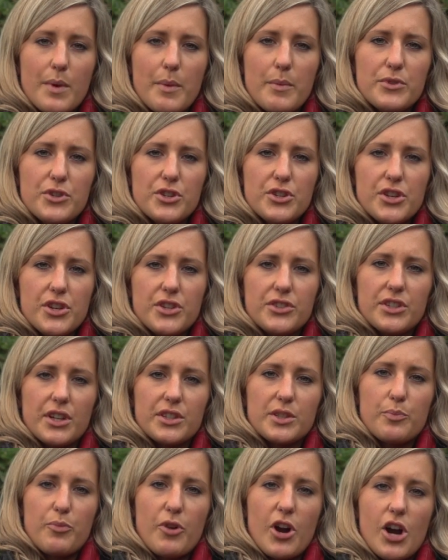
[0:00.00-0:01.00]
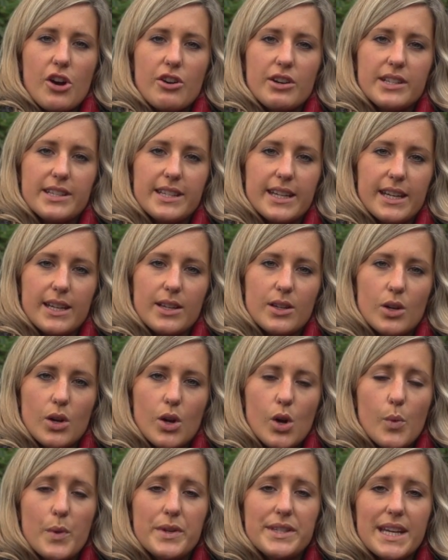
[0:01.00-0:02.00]
when would you use shutter priority?
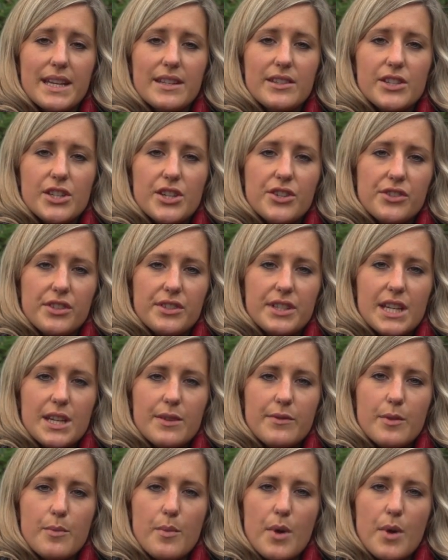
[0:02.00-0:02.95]
We tend to use the TV